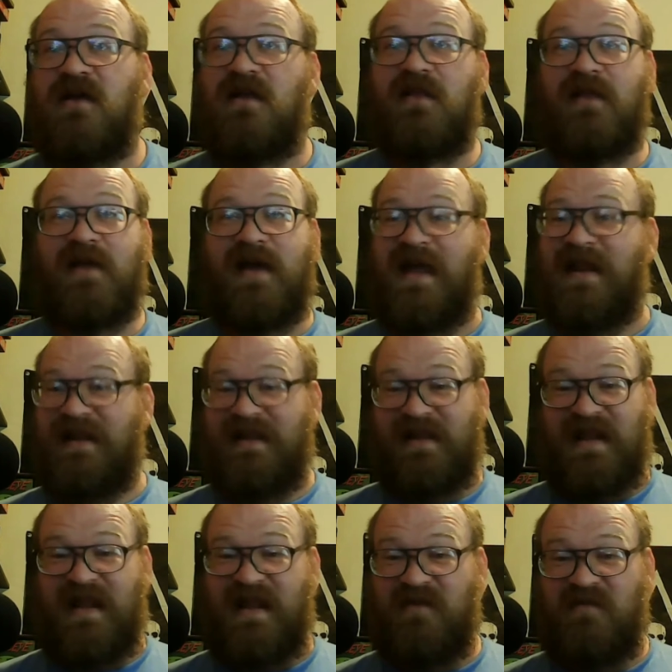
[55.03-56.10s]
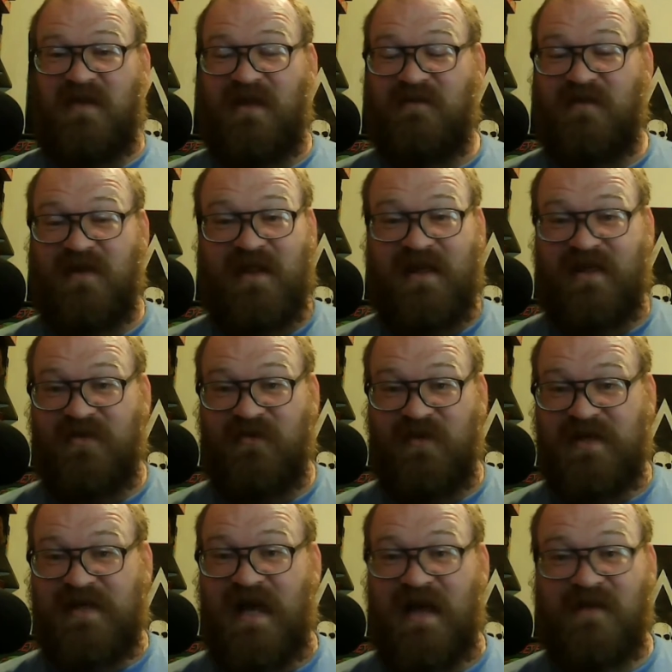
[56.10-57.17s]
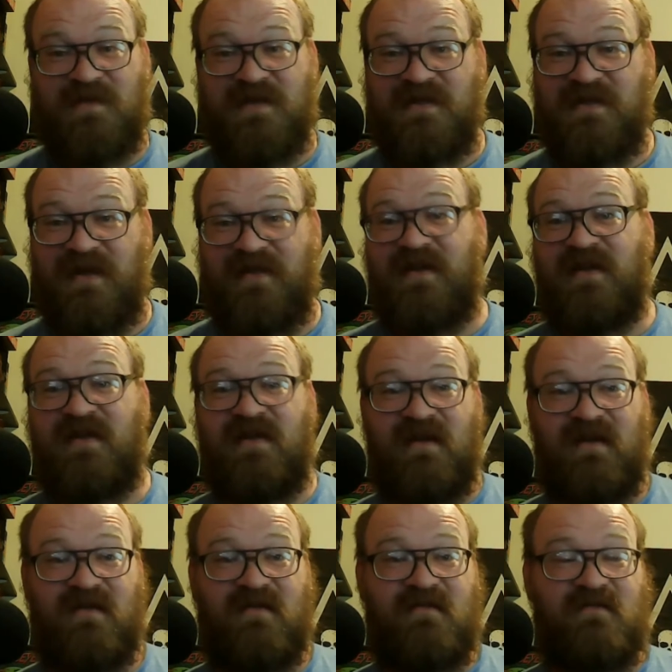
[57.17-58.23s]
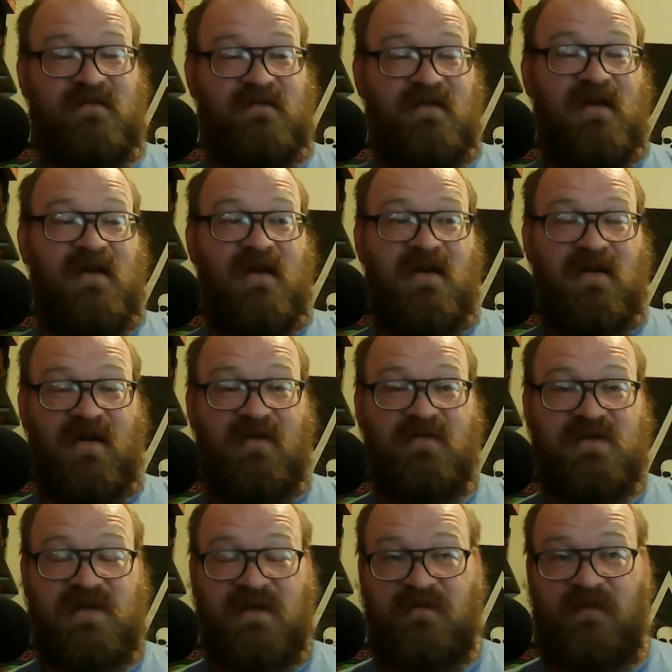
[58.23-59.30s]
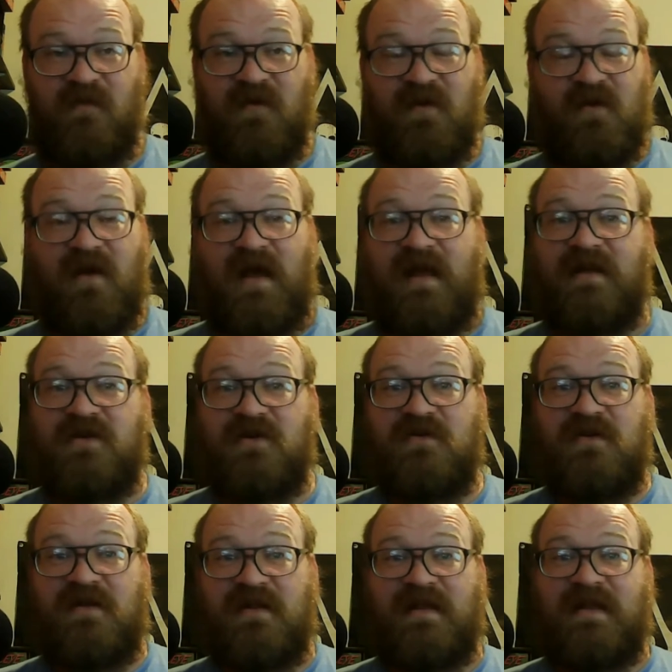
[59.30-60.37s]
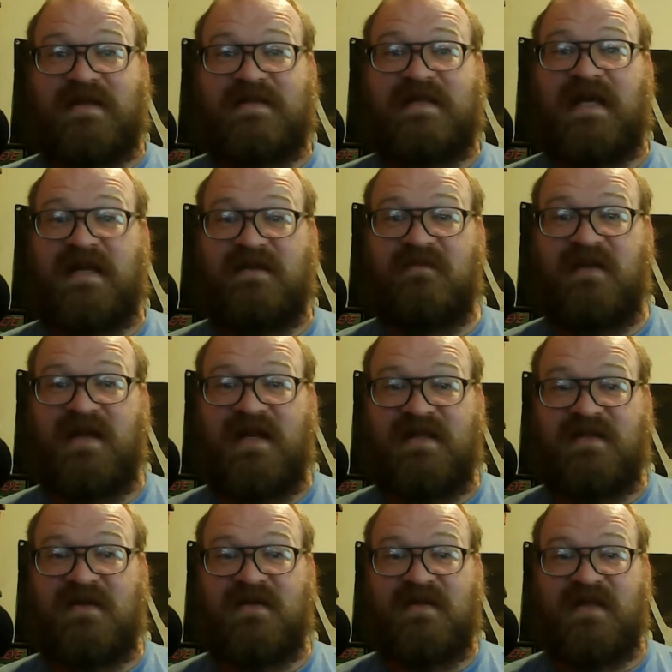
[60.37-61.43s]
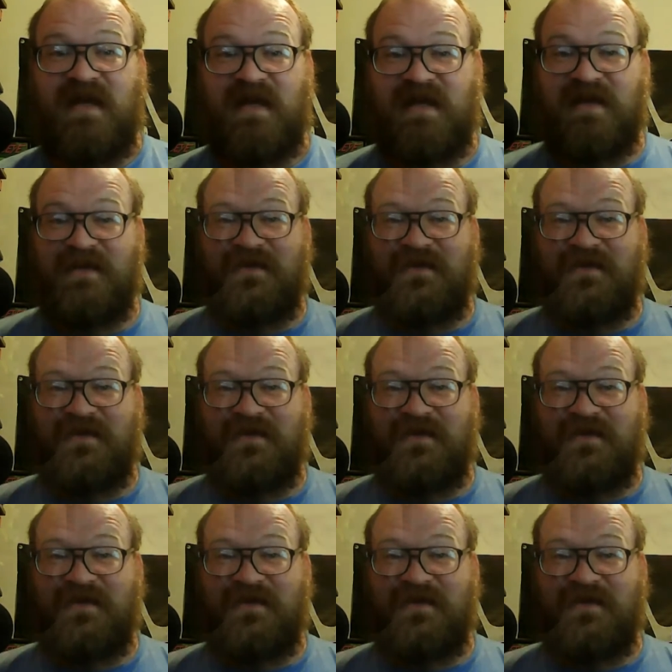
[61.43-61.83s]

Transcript: Like, I didn't get out of bed but like three times. I think I uh, I was up for a grand total like 10 minutes all day.